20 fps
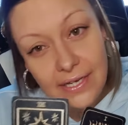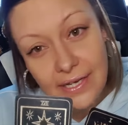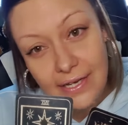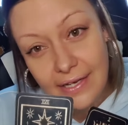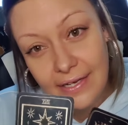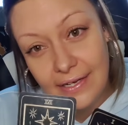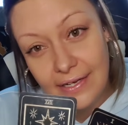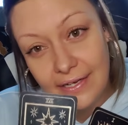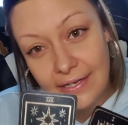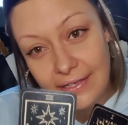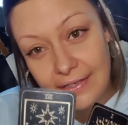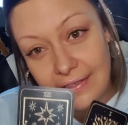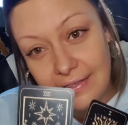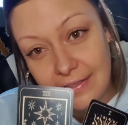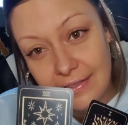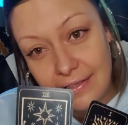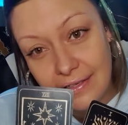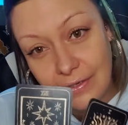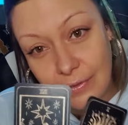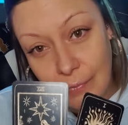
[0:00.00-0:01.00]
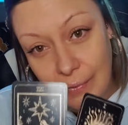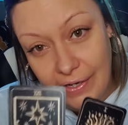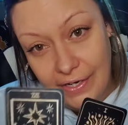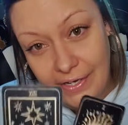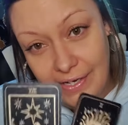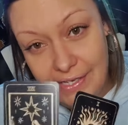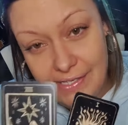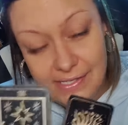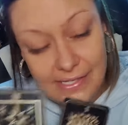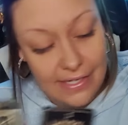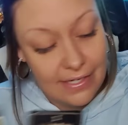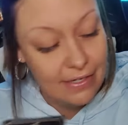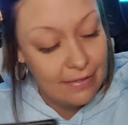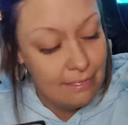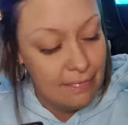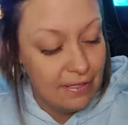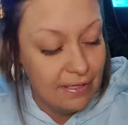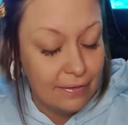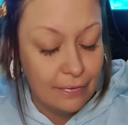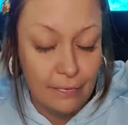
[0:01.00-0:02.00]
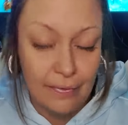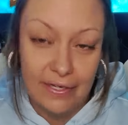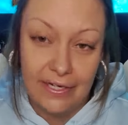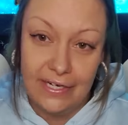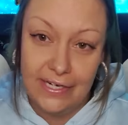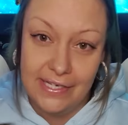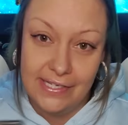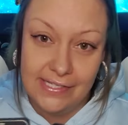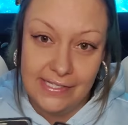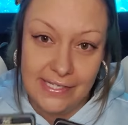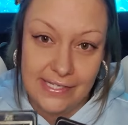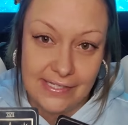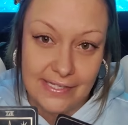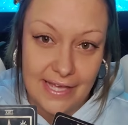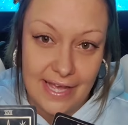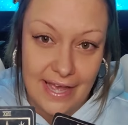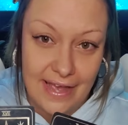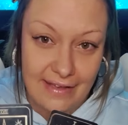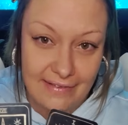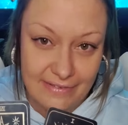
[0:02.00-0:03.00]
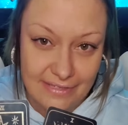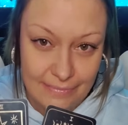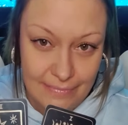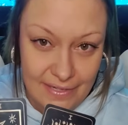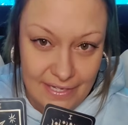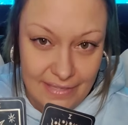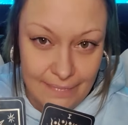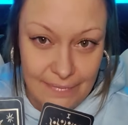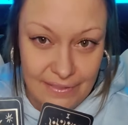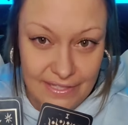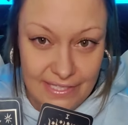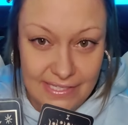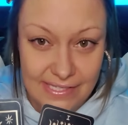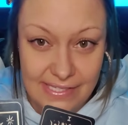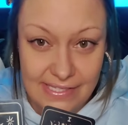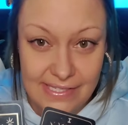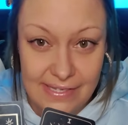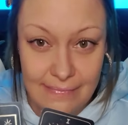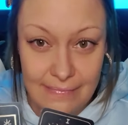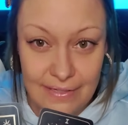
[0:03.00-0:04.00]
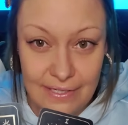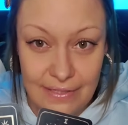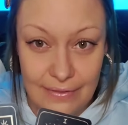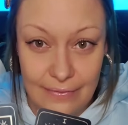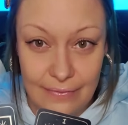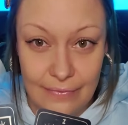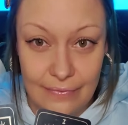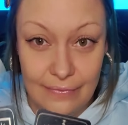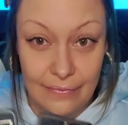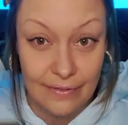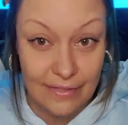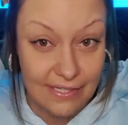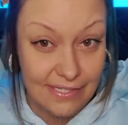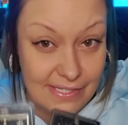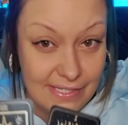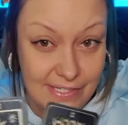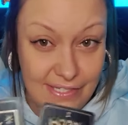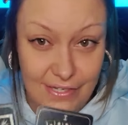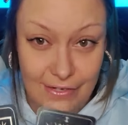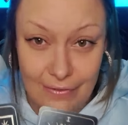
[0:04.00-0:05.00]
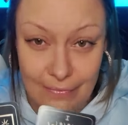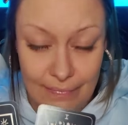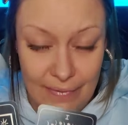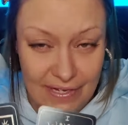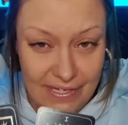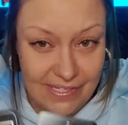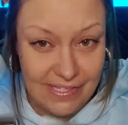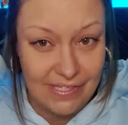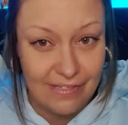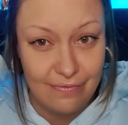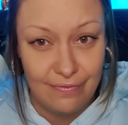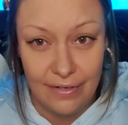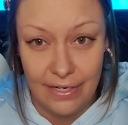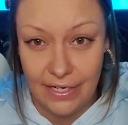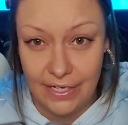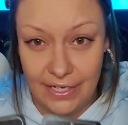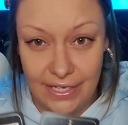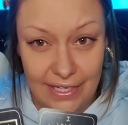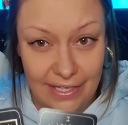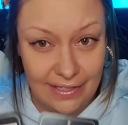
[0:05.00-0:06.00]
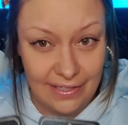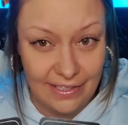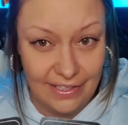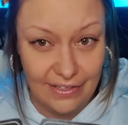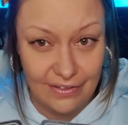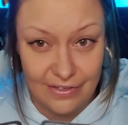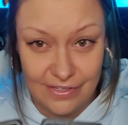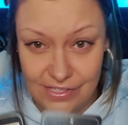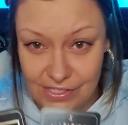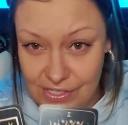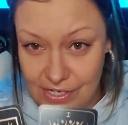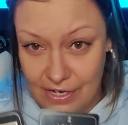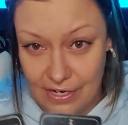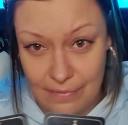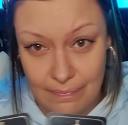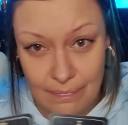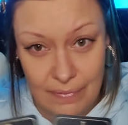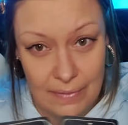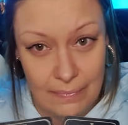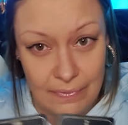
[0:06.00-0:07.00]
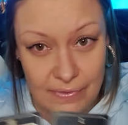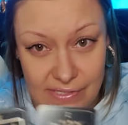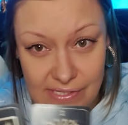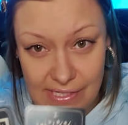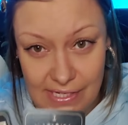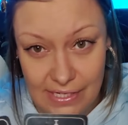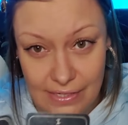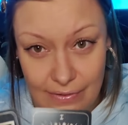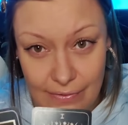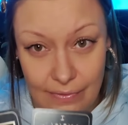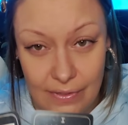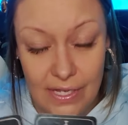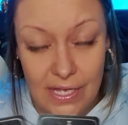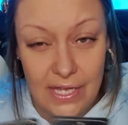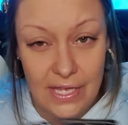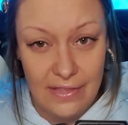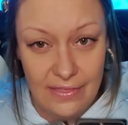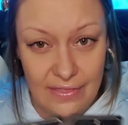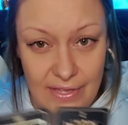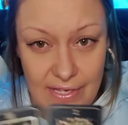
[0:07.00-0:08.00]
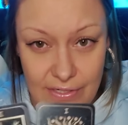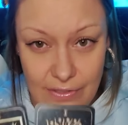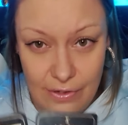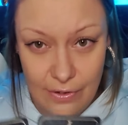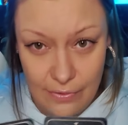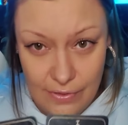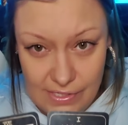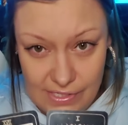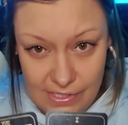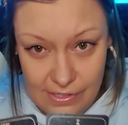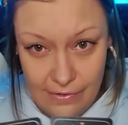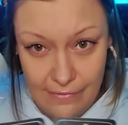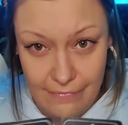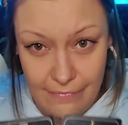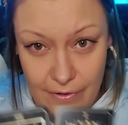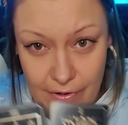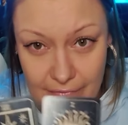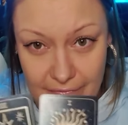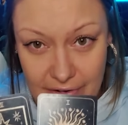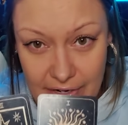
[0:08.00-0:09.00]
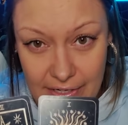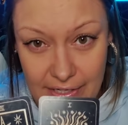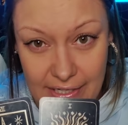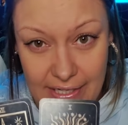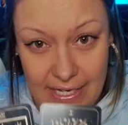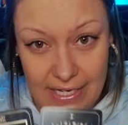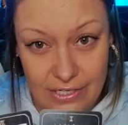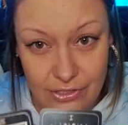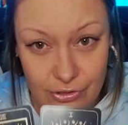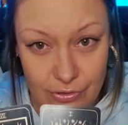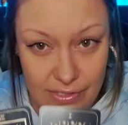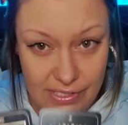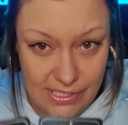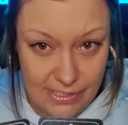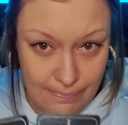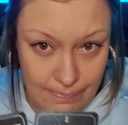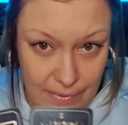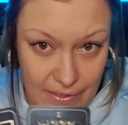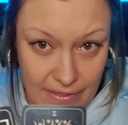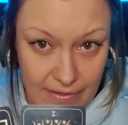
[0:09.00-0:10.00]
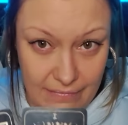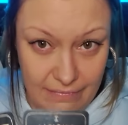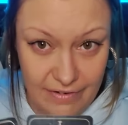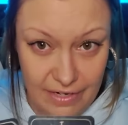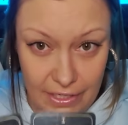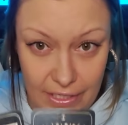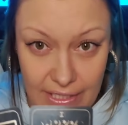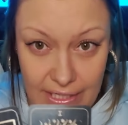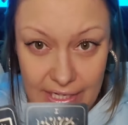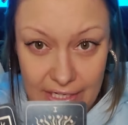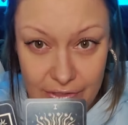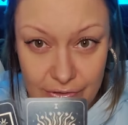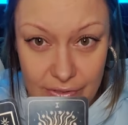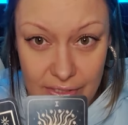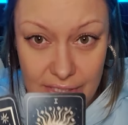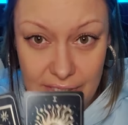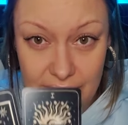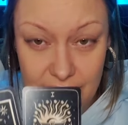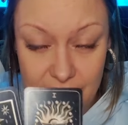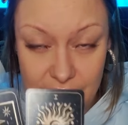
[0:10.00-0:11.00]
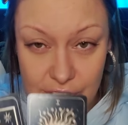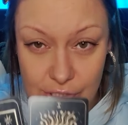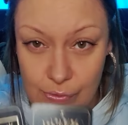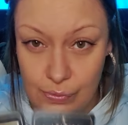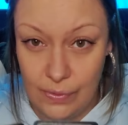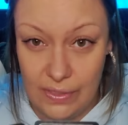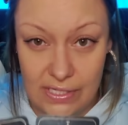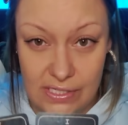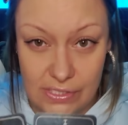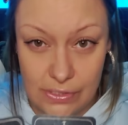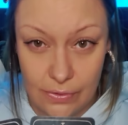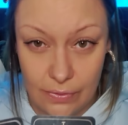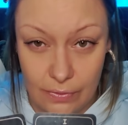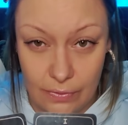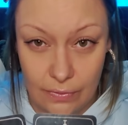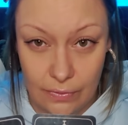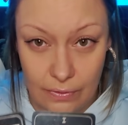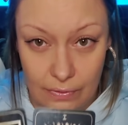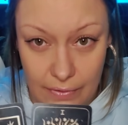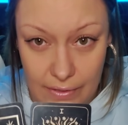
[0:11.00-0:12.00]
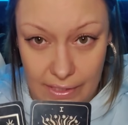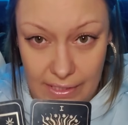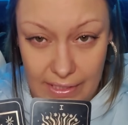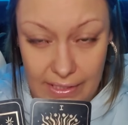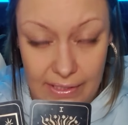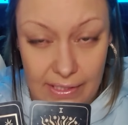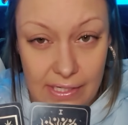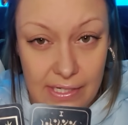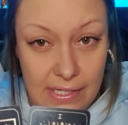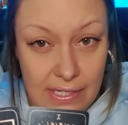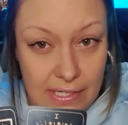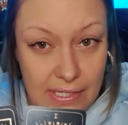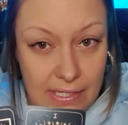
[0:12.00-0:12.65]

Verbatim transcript: Uh, Aquarius. It could be an Aquarius, does not have to be, but this is somebody who, or this is you, Pisces, very healing. You're a star. People see you, they notice you for a very kindred spirit, very kindred, sweet soul. Okay.